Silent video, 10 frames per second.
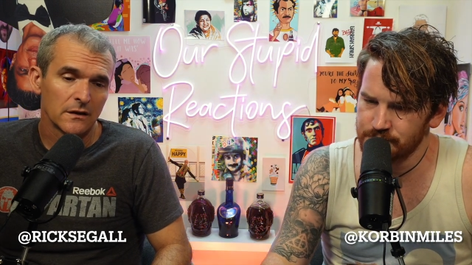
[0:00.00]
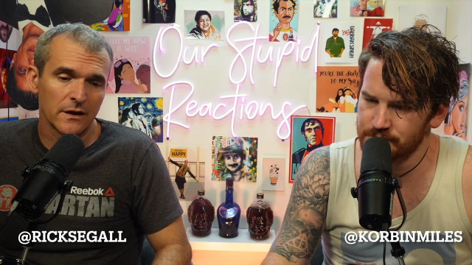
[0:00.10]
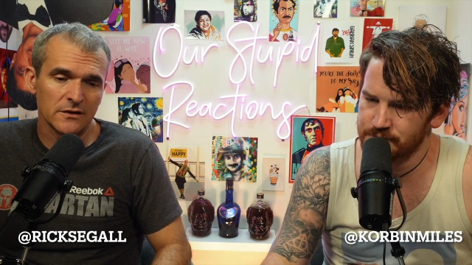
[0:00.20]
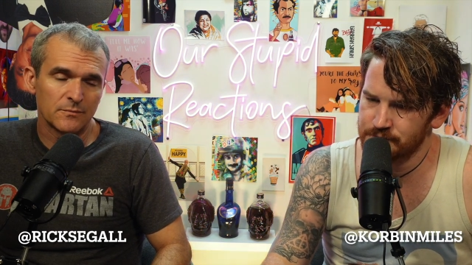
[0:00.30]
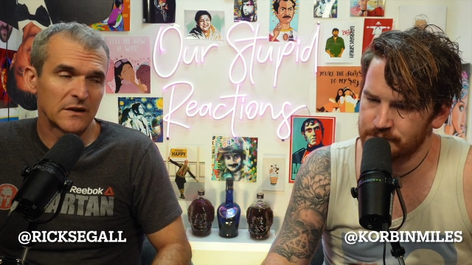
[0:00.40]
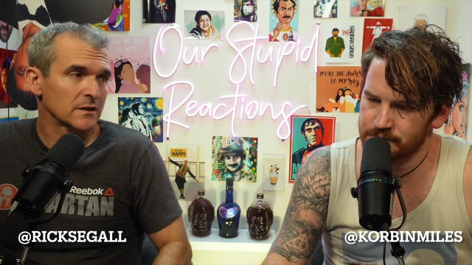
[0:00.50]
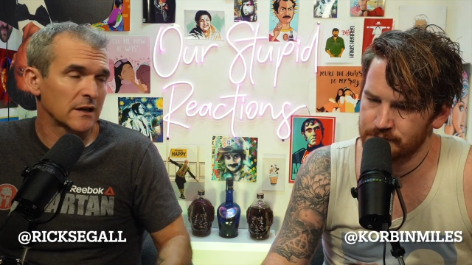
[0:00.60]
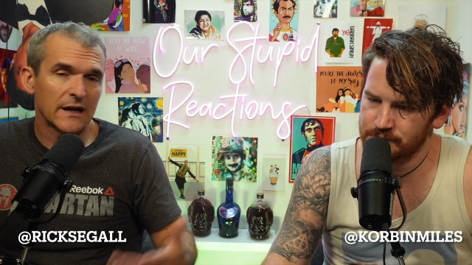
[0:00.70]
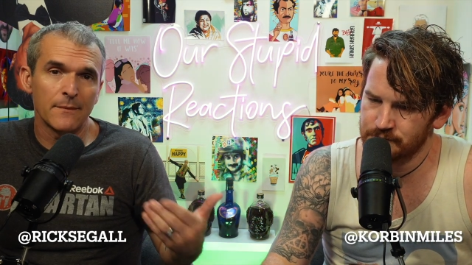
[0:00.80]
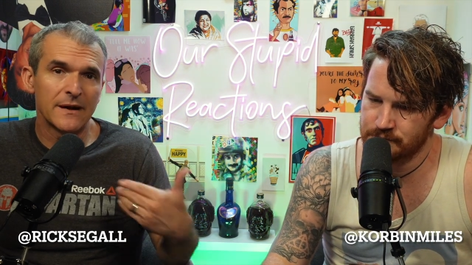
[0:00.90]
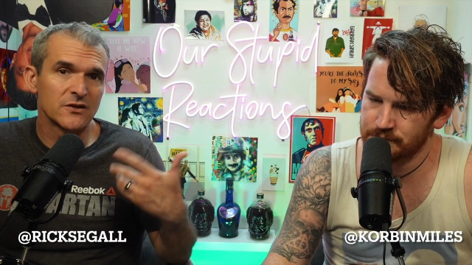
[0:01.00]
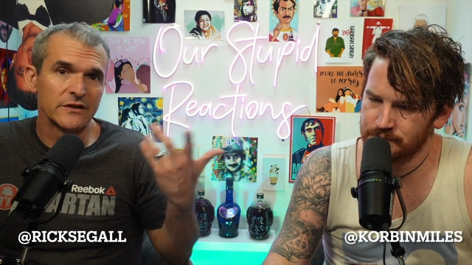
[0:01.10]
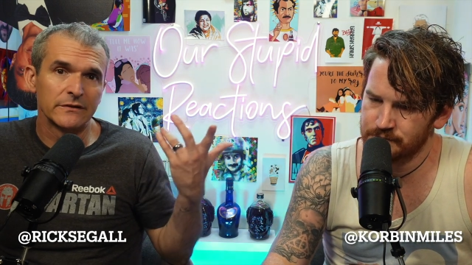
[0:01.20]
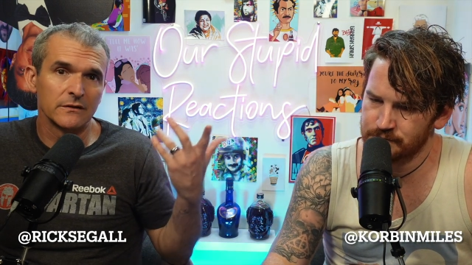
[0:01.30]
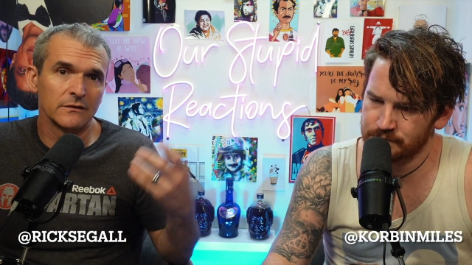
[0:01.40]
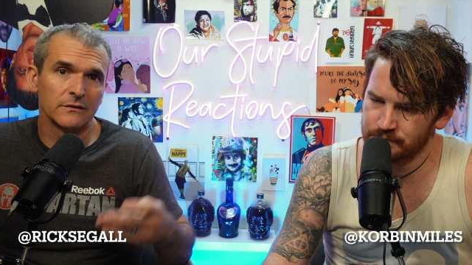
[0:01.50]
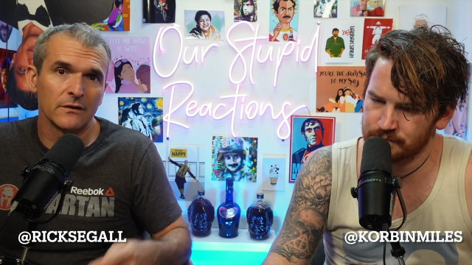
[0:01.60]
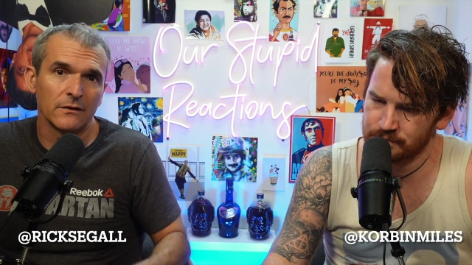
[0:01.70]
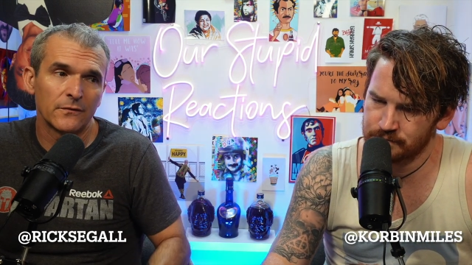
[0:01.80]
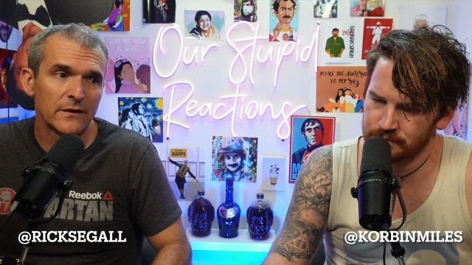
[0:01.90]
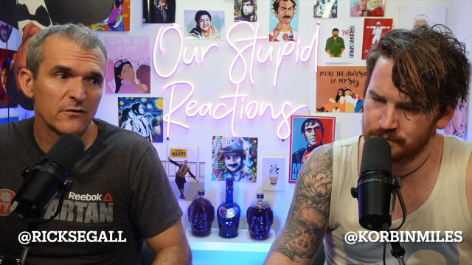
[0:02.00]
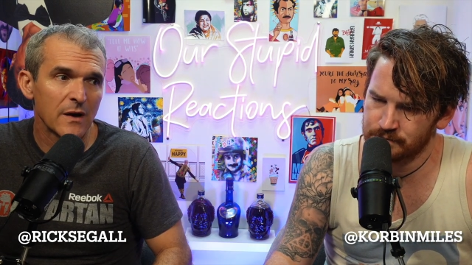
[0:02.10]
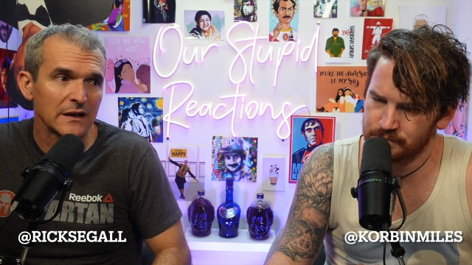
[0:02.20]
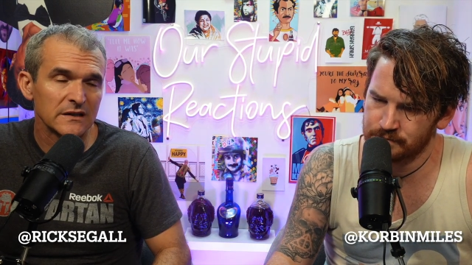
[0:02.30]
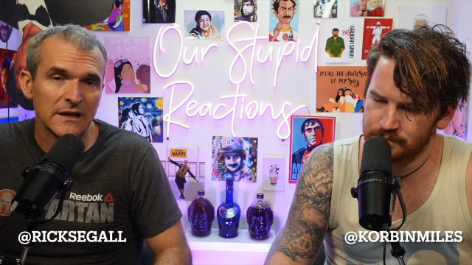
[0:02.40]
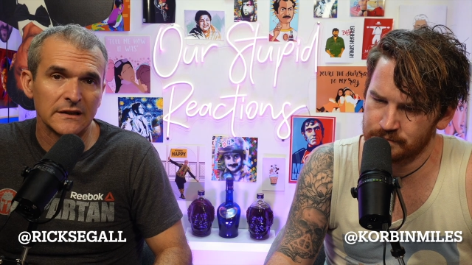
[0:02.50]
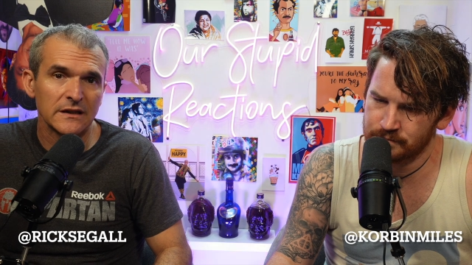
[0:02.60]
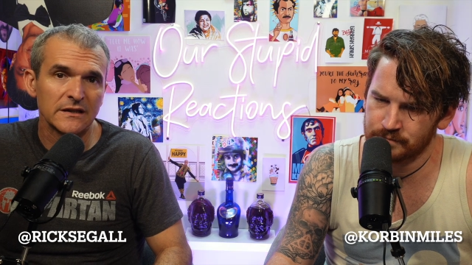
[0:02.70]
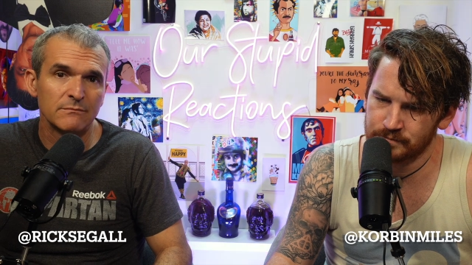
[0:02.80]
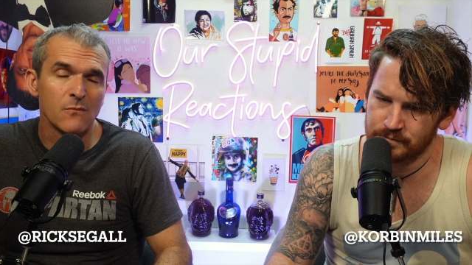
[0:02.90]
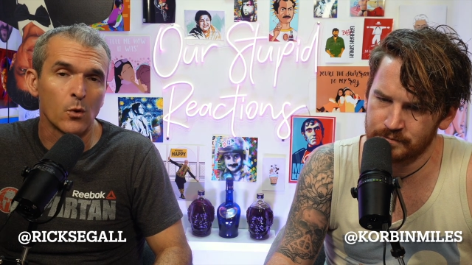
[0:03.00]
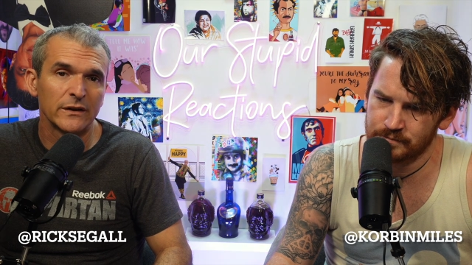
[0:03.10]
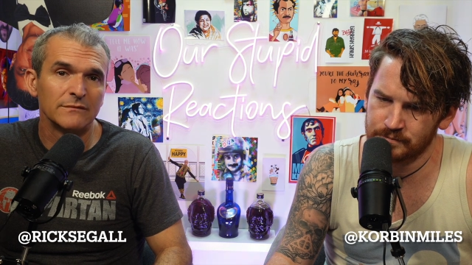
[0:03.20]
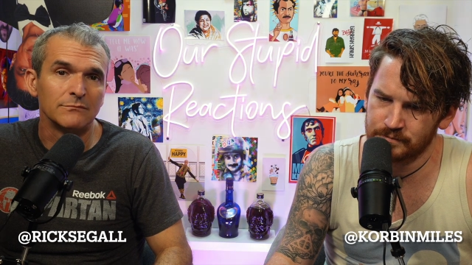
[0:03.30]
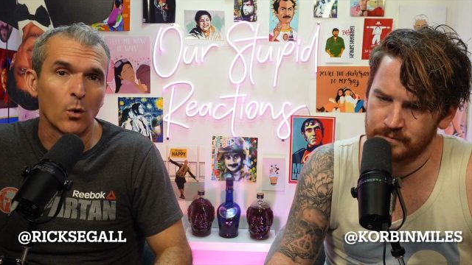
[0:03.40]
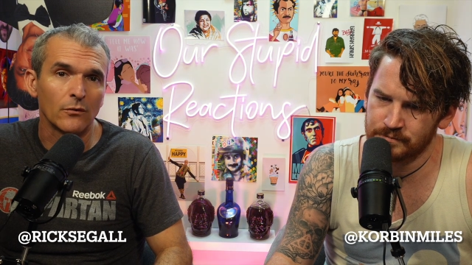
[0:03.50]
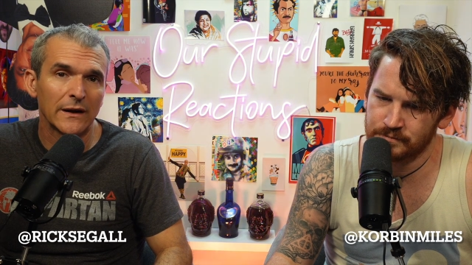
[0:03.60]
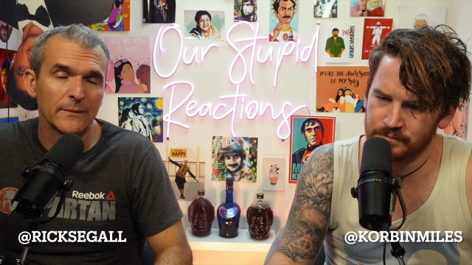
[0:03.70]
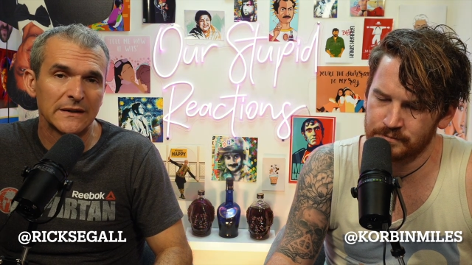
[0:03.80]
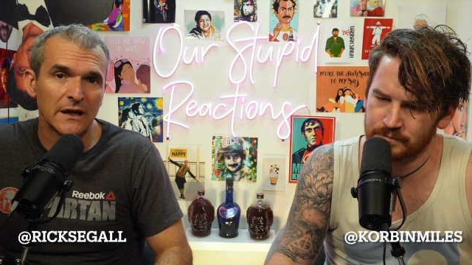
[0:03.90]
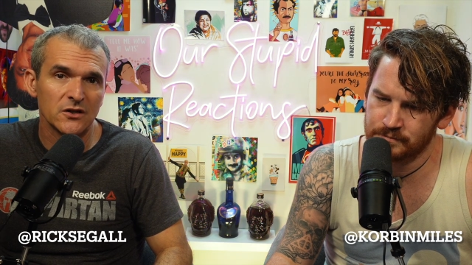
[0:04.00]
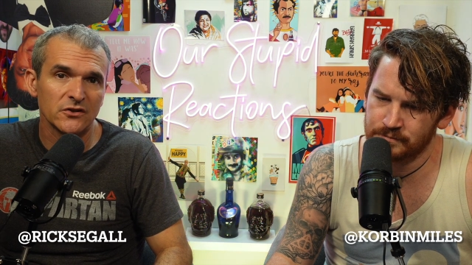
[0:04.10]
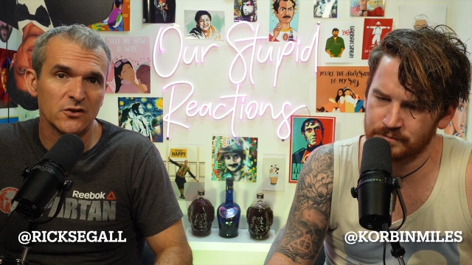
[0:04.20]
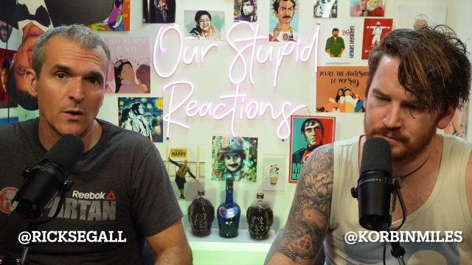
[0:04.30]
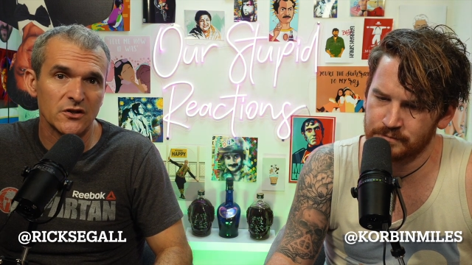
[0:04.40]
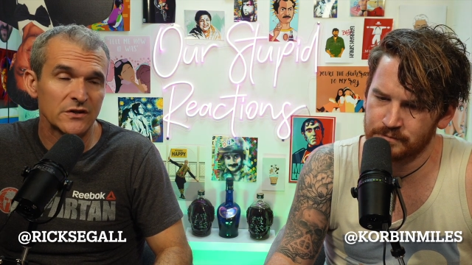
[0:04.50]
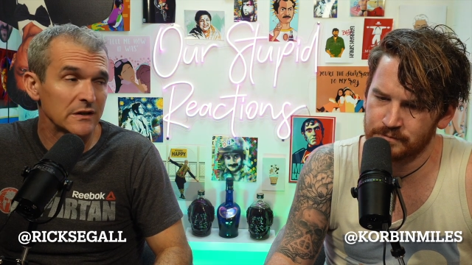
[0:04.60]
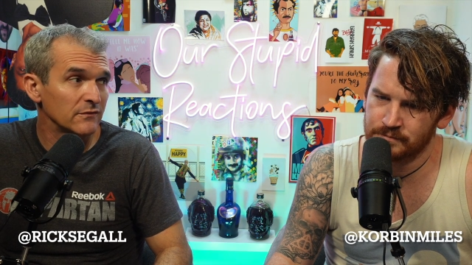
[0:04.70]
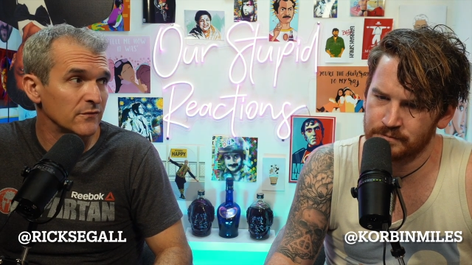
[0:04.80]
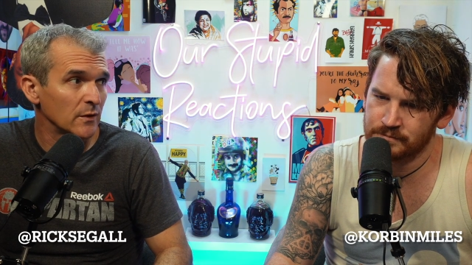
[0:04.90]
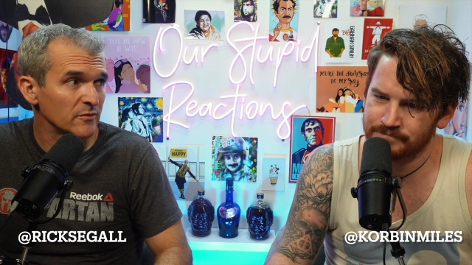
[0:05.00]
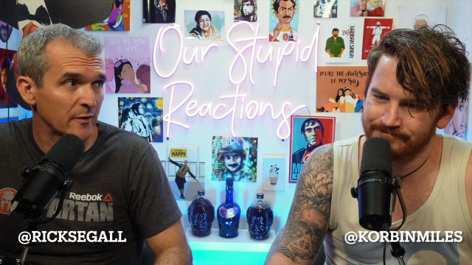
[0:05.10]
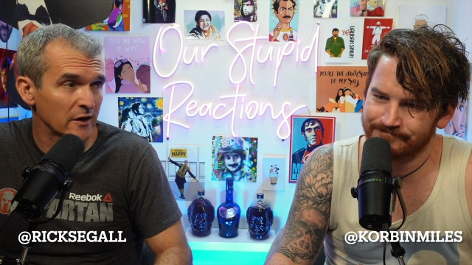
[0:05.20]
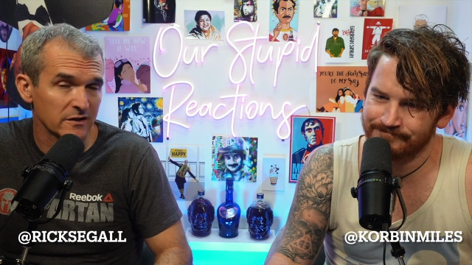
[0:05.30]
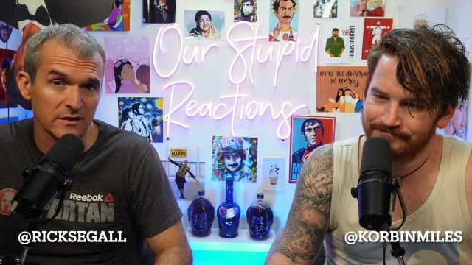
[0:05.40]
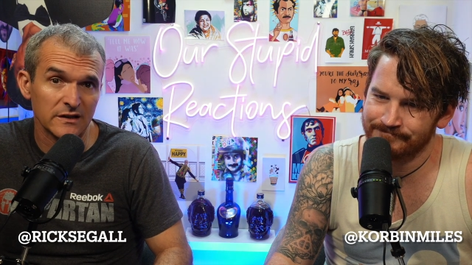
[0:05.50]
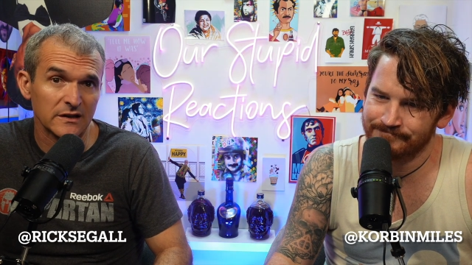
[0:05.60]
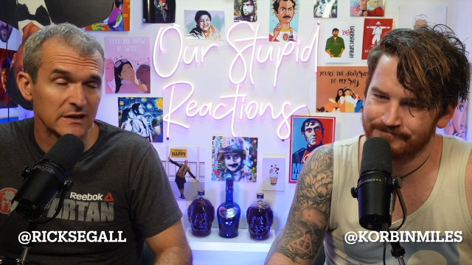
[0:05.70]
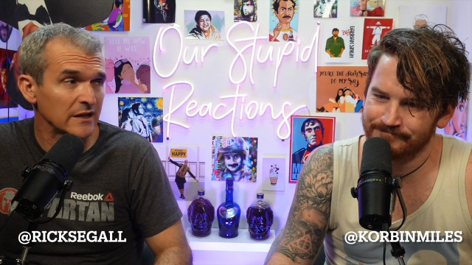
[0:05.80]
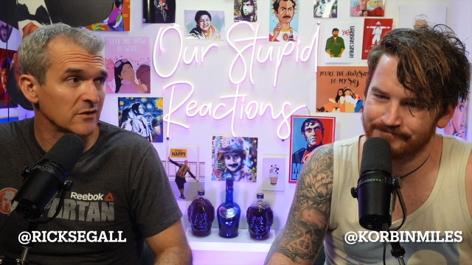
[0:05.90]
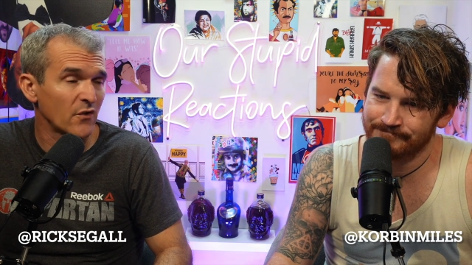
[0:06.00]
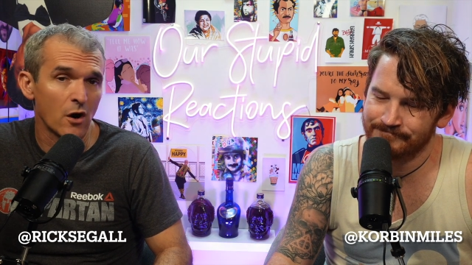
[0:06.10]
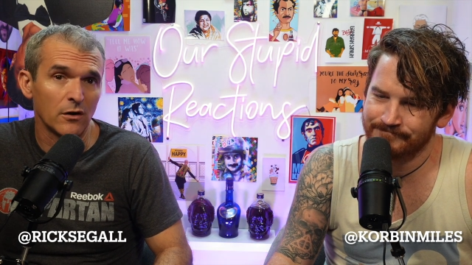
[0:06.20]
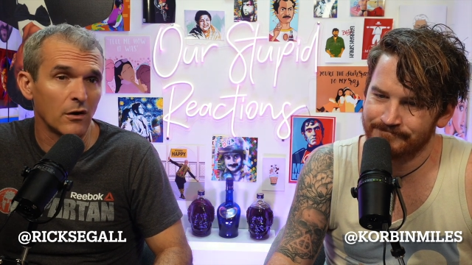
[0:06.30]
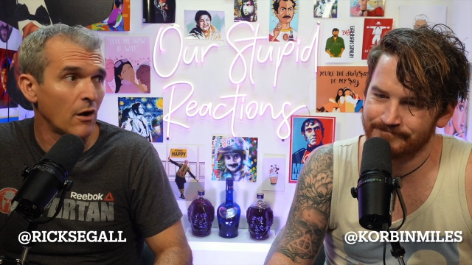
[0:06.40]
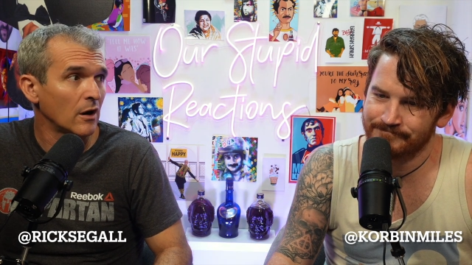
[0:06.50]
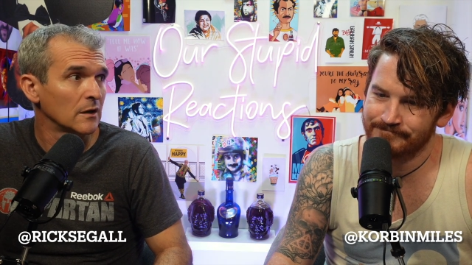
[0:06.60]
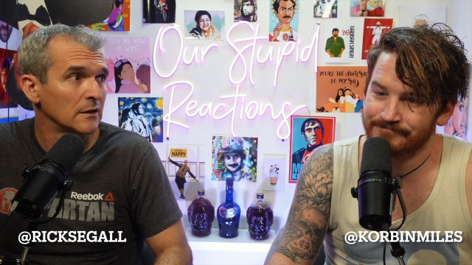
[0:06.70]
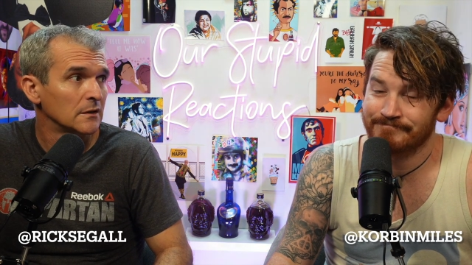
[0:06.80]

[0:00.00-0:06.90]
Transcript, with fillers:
Speaker 1: is because, like I mentioned, a, a friend of mine is saying they see more and more recommendations to watch Indian films because of the success of R R R.